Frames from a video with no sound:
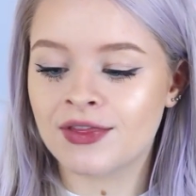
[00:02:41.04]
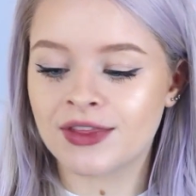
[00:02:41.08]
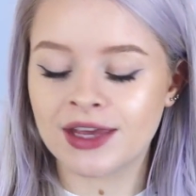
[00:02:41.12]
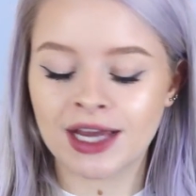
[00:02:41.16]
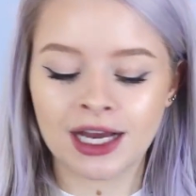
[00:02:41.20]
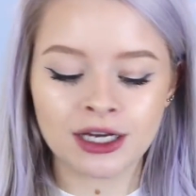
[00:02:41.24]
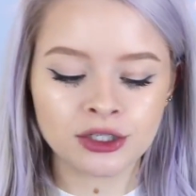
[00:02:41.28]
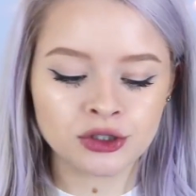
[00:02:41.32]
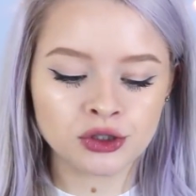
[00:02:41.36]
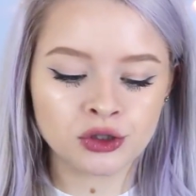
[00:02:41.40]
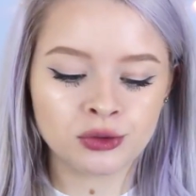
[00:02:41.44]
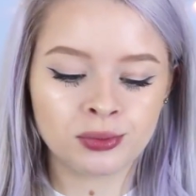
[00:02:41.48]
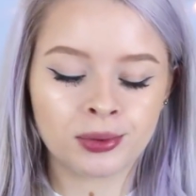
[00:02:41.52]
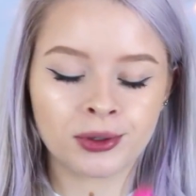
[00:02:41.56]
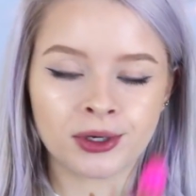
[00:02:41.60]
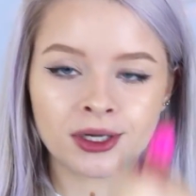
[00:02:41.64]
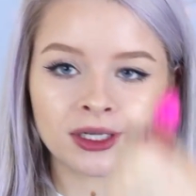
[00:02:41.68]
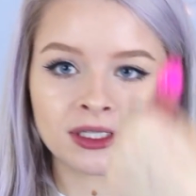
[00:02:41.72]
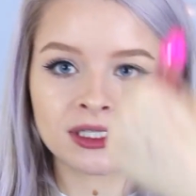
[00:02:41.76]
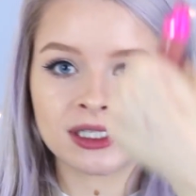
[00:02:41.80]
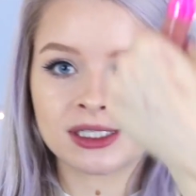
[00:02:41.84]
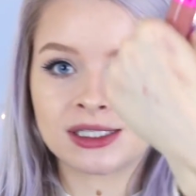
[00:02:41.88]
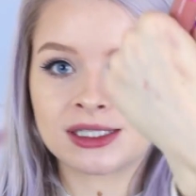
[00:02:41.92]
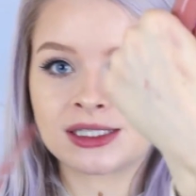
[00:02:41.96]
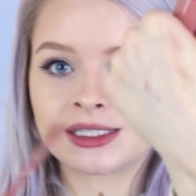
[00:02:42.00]
The actual
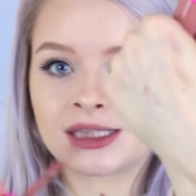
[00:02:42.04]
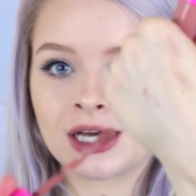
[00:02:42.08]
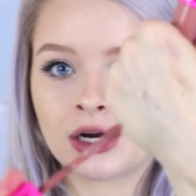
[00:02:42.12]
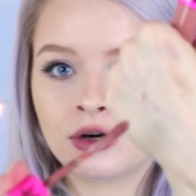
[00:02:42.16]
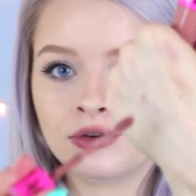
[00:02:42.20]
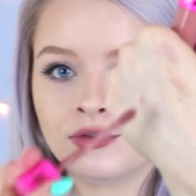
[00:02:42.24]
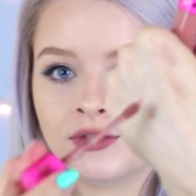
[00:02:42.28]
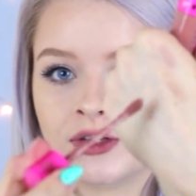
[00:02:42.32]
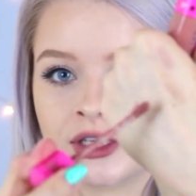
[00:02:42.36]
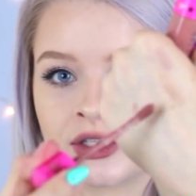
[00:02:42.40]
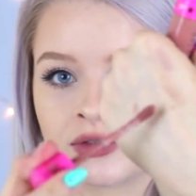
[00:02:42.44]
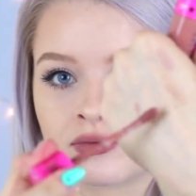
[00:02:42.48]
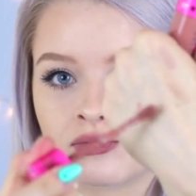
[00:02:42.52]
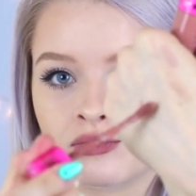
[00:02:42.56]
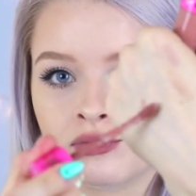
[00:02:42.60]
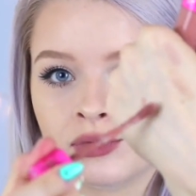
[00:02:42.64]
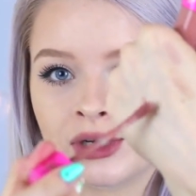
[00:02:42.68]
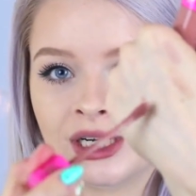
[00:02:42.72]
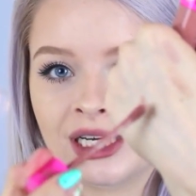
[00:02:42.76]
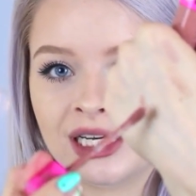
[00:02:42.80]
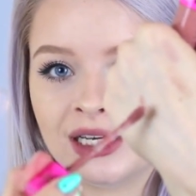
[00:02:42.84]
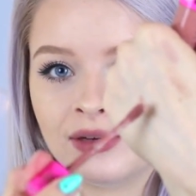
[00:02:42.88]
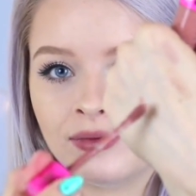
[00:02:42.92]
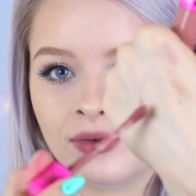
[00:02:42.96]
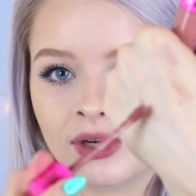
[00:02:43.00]
product itself is
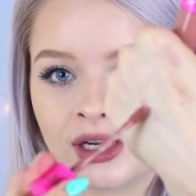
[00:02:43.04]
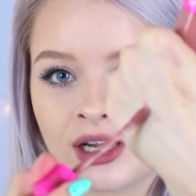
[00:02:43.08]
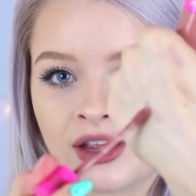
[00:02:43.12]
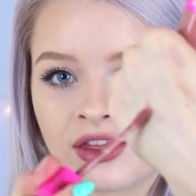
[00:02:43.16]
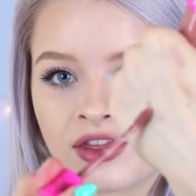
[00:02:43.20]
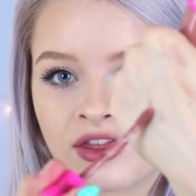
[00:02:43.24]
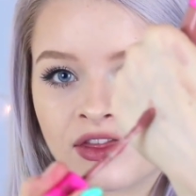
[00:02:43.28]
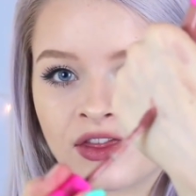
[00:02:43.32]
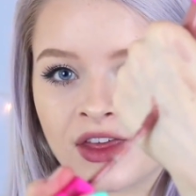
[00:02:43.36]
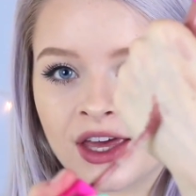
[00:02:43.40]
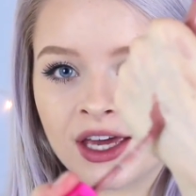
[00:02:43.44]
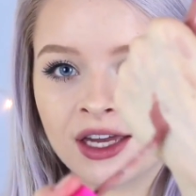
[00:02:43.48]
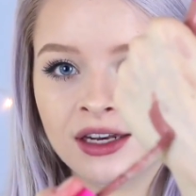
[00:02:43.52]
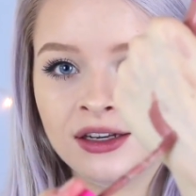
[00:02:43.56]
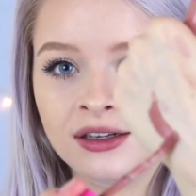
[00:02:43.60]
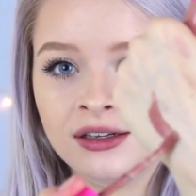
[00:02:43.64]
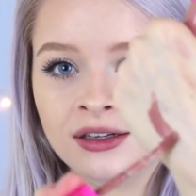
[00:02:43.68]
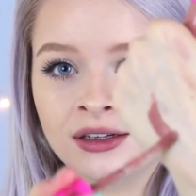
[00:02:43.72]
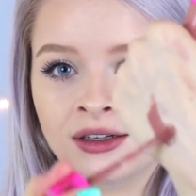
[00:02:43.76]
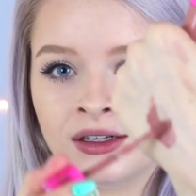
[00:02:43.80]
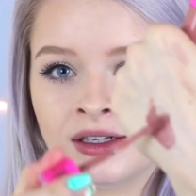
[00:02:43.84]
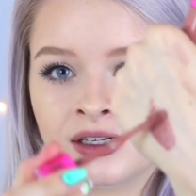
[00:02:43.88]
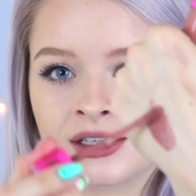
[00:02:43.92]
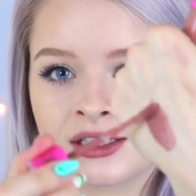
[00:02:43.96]
really, really thin,